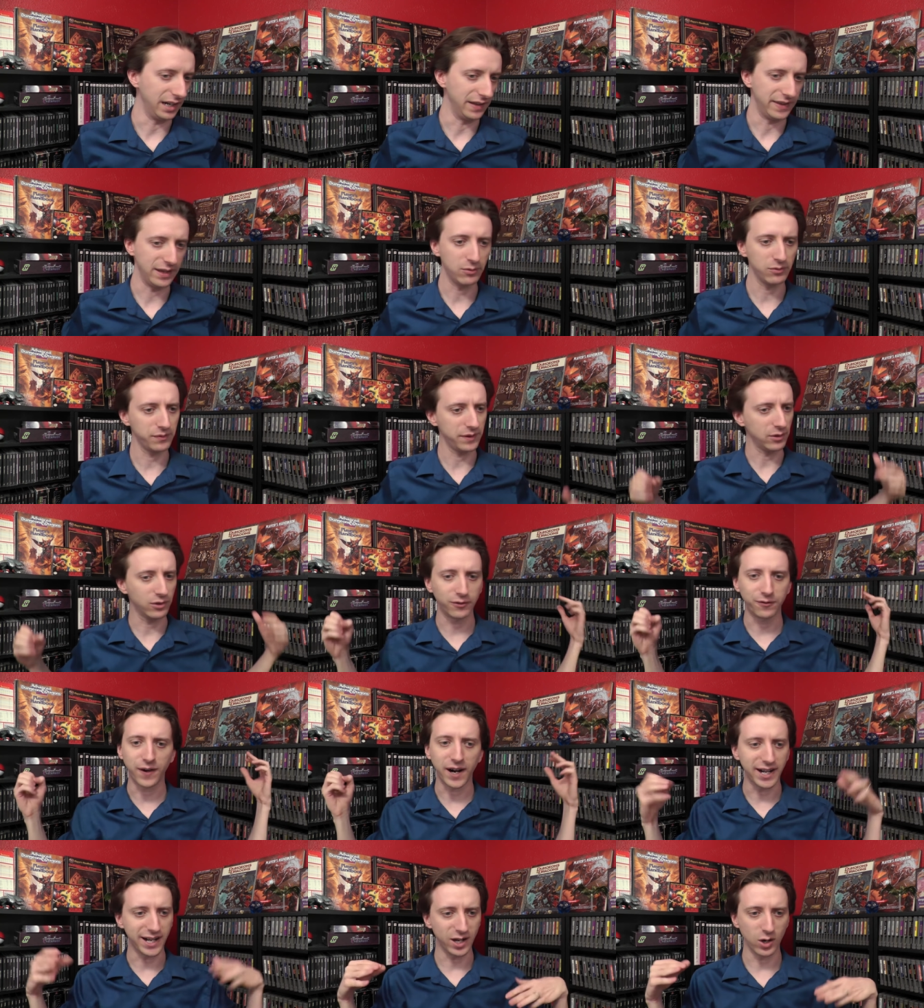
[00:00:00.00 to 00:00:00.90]
They were
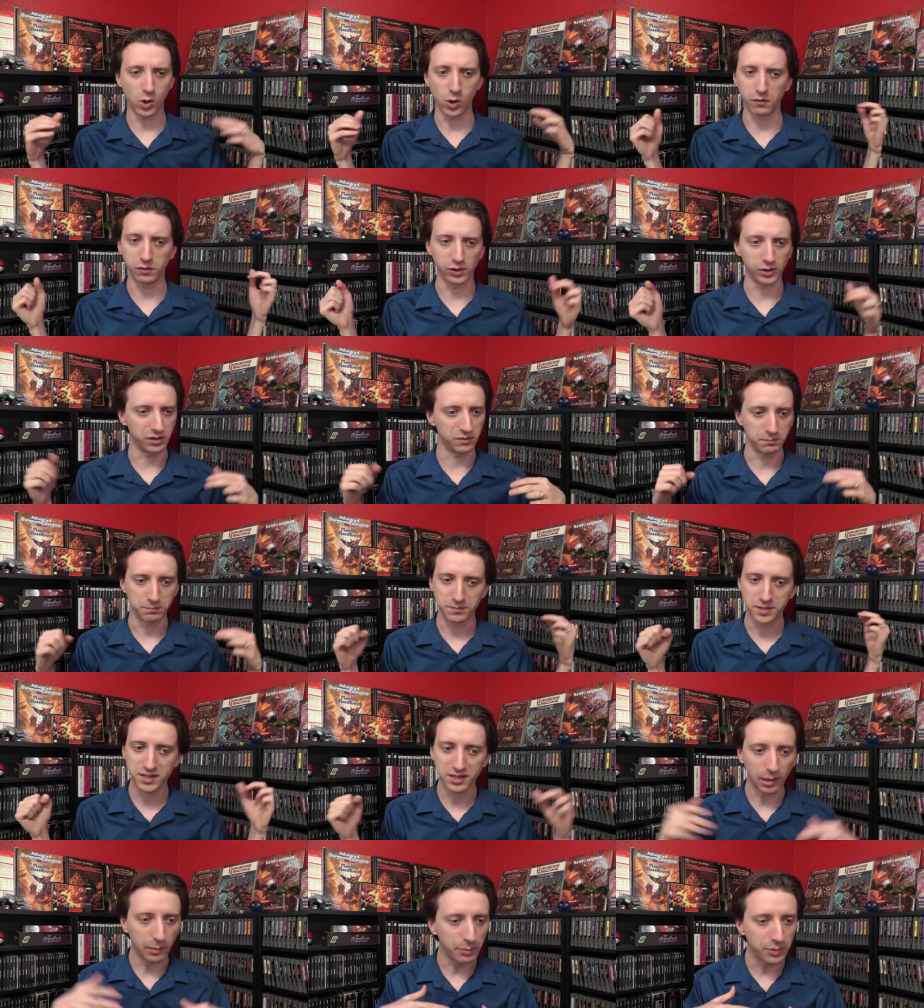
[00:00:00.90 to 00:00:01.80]
fighting over
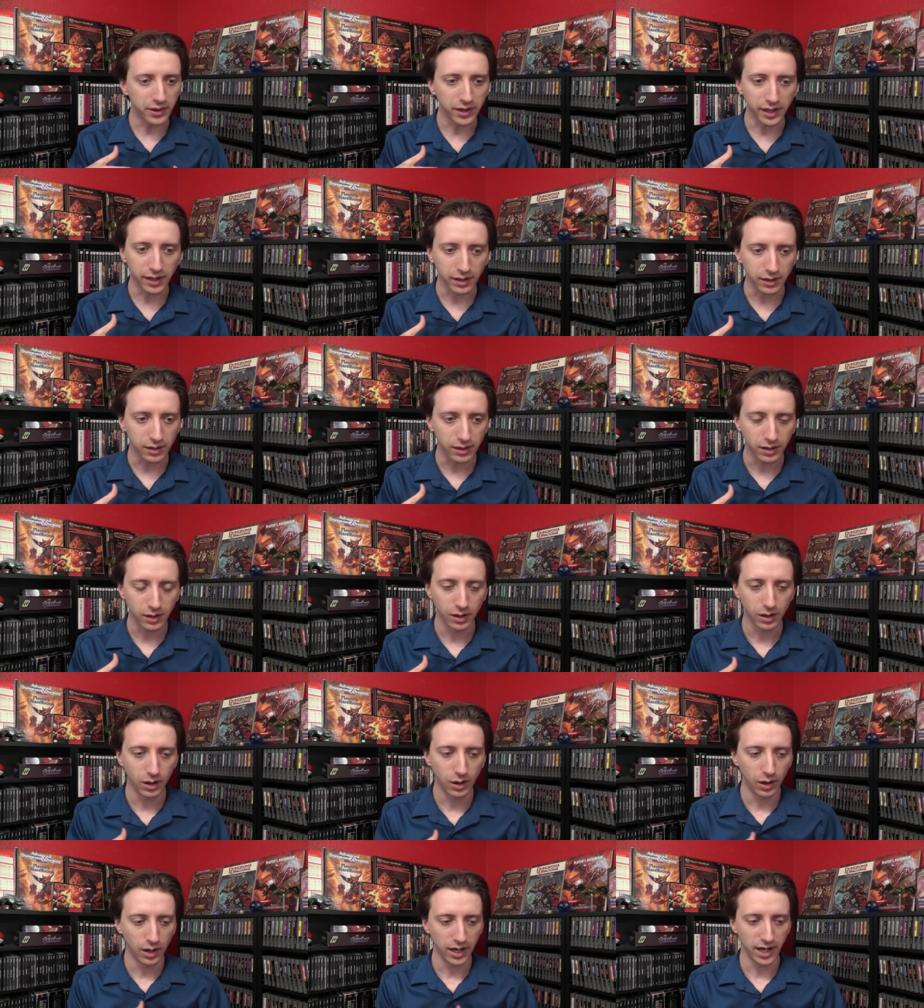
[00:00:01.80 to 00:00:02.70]
something,
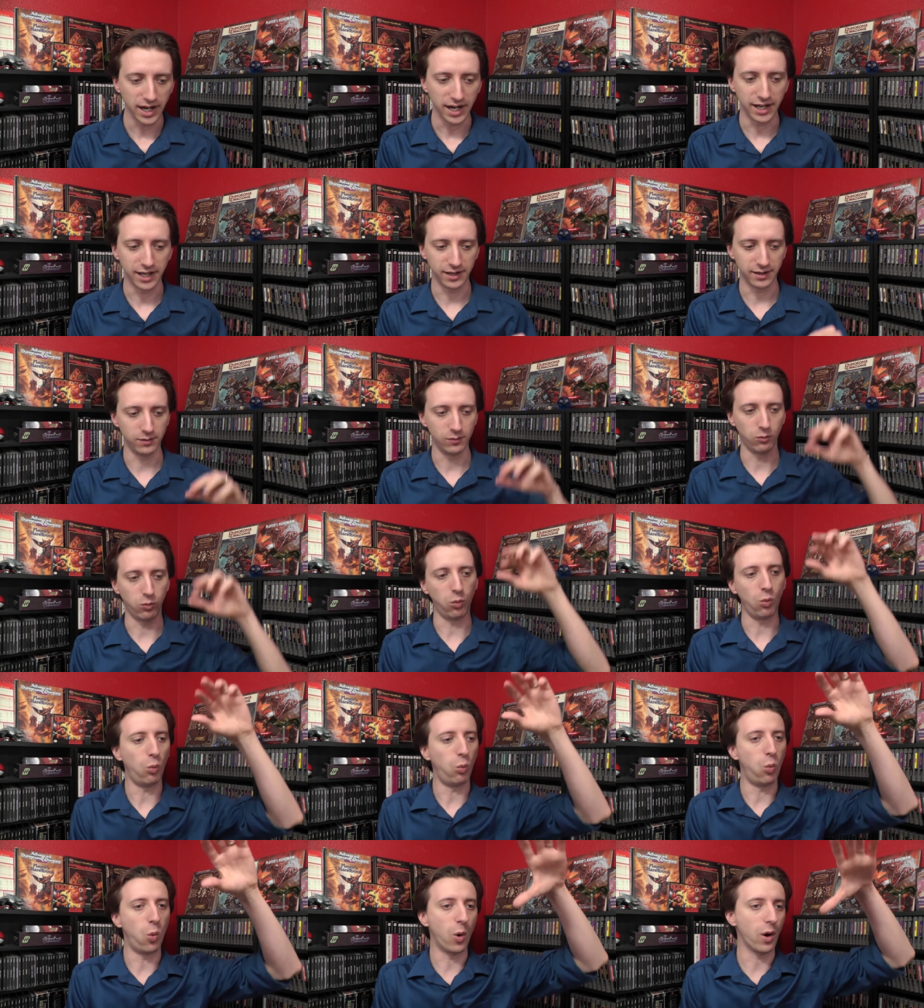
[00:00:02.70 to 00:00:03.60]

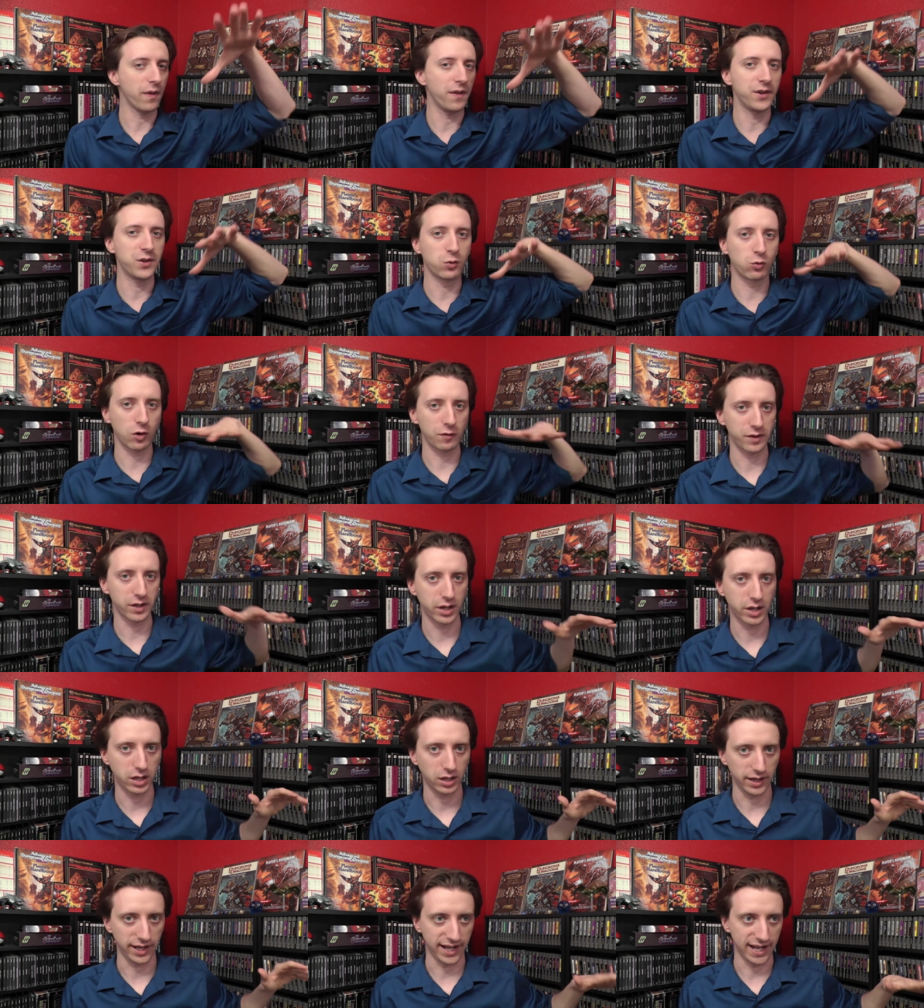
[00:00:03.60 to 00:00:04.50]
and one of the dwarven
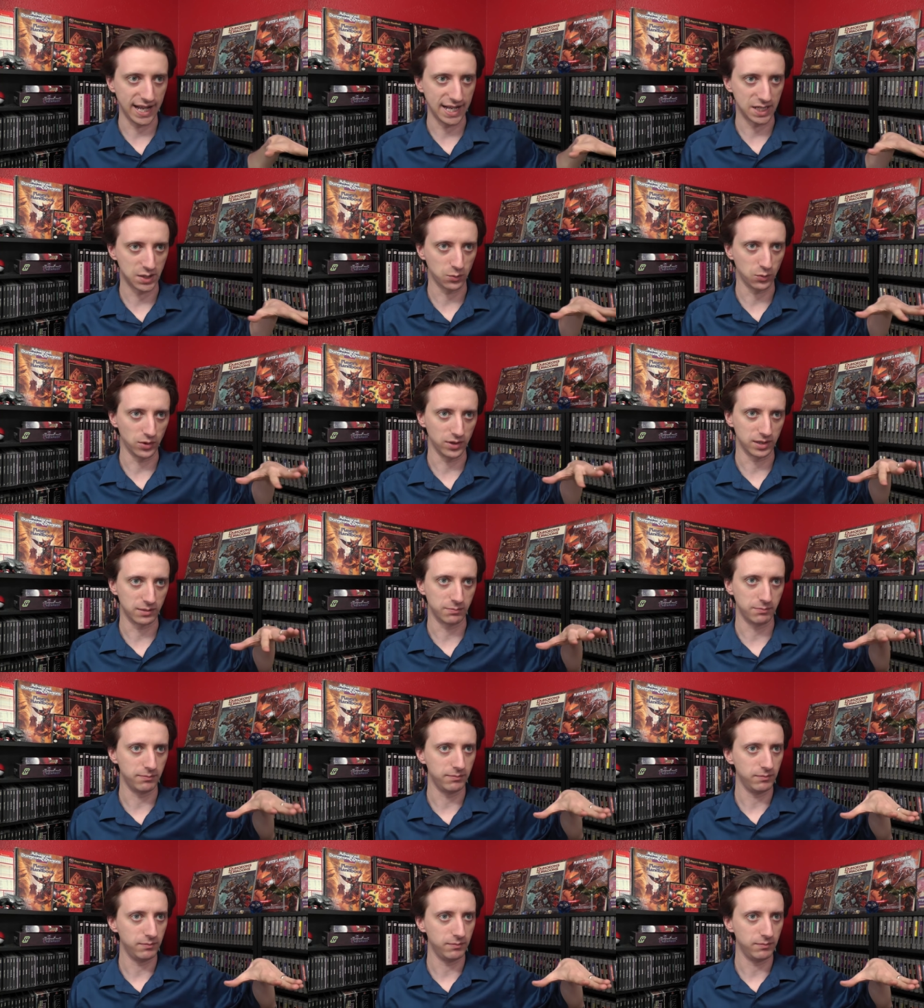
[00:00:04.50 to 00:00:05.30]
clans was